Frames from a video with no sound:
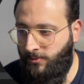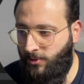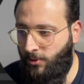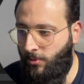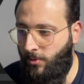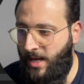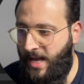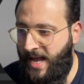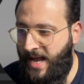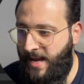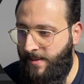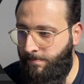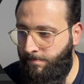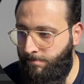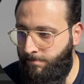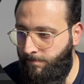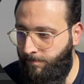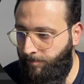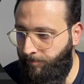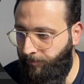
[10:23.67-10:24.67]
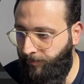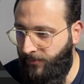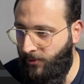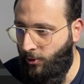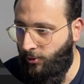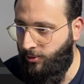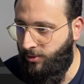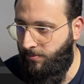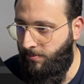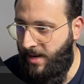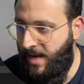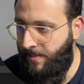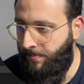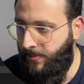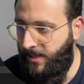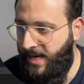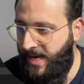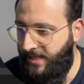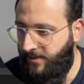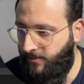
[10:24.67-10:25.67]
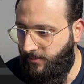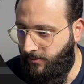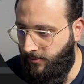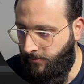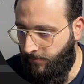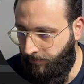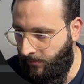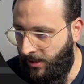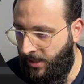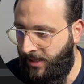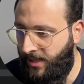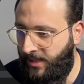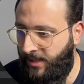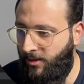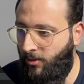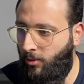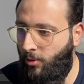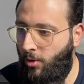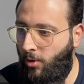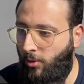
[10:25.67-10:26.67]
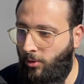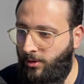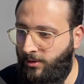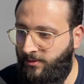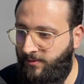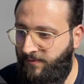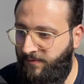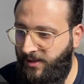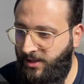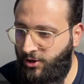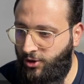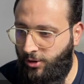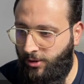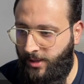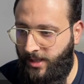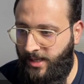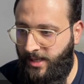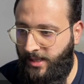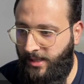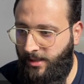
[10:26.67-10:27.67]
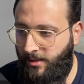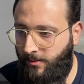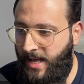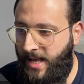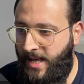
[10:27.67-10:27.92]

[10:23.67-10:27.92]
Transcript: So app.mapget, I'm gonna call it feature A.